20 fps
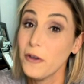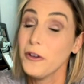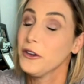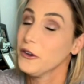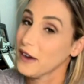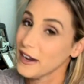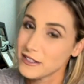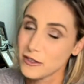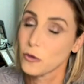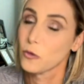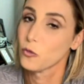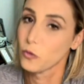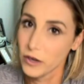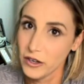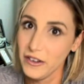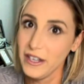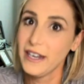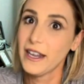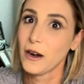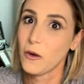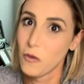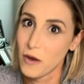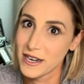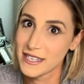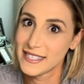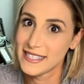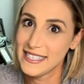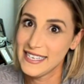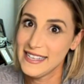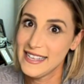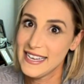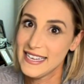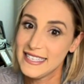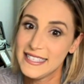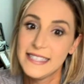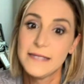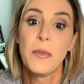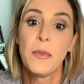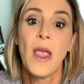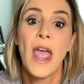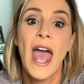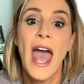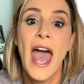You guys are really going to want to see this.